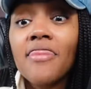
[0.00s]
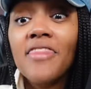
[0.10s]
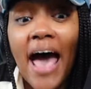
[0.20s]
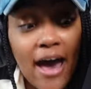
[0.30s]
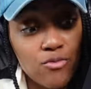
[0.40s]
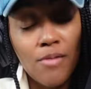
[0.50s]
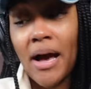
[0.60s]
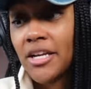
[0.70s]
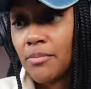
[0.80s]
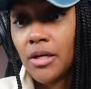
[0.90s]
That
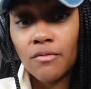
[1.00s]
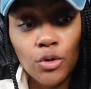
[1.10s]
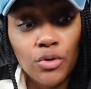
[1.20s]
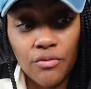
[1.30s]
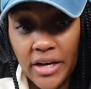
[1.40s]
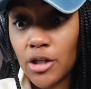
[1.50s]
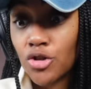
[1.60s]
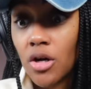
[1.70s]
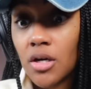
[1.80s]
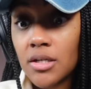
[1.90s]
reminded me of Luther
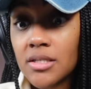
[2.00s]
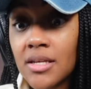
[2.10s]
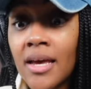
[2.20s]
Vandross.